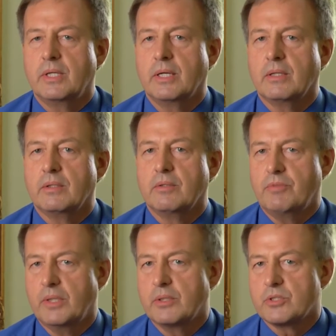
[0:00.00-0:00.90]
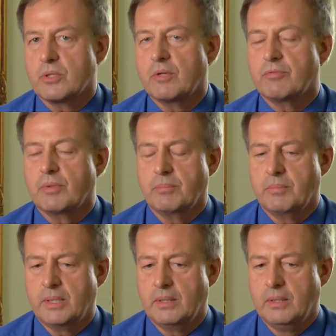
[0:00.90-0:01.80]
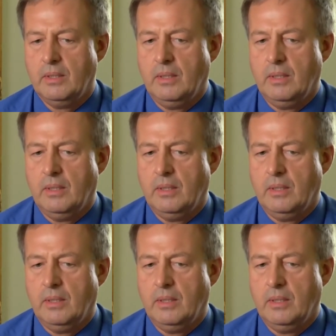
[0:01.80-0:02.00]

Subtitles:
And the figures are from